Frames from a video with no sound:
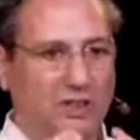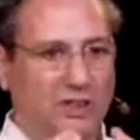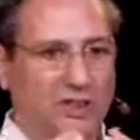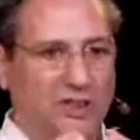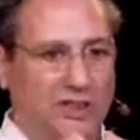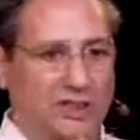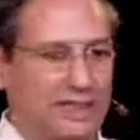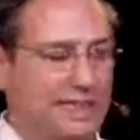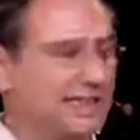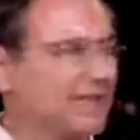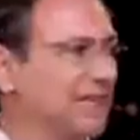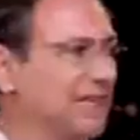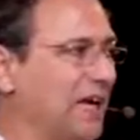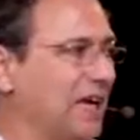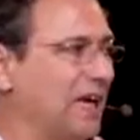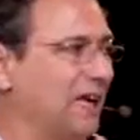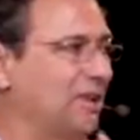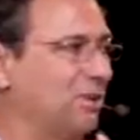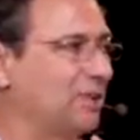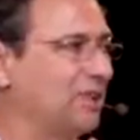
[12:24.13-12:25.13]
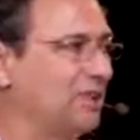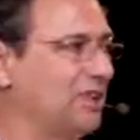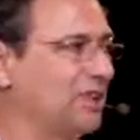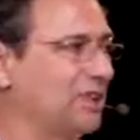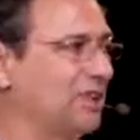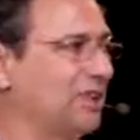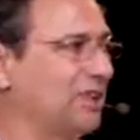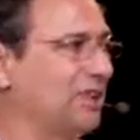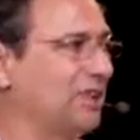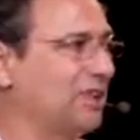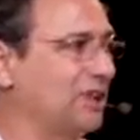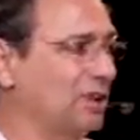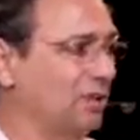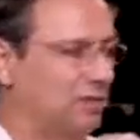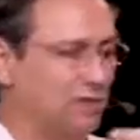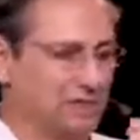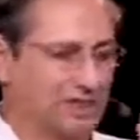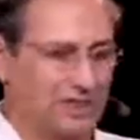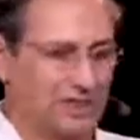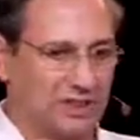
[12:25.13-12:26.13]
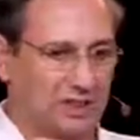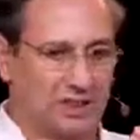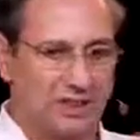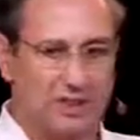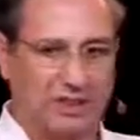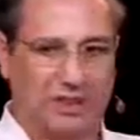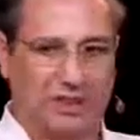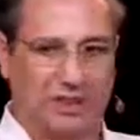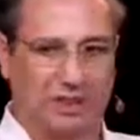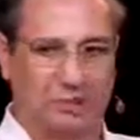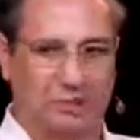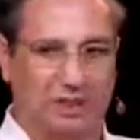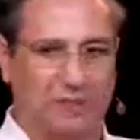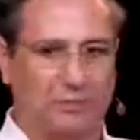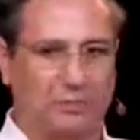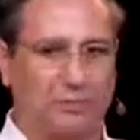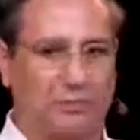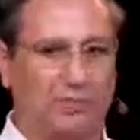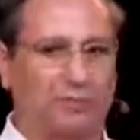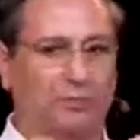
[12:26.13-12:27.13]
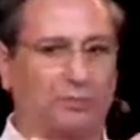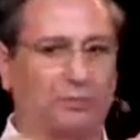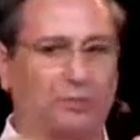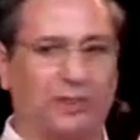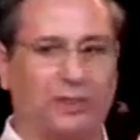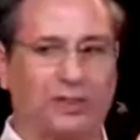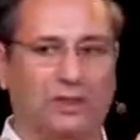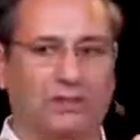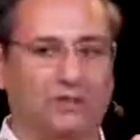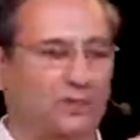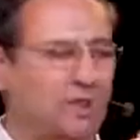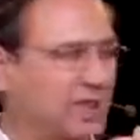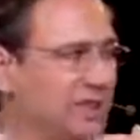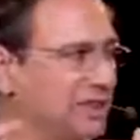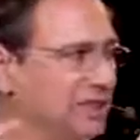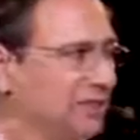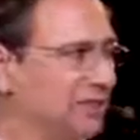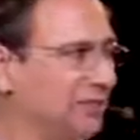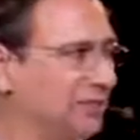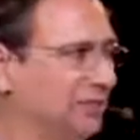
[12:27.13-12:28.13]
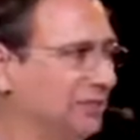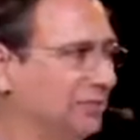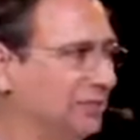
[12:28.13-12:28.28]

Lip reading: less accuracy of a single element, but running faster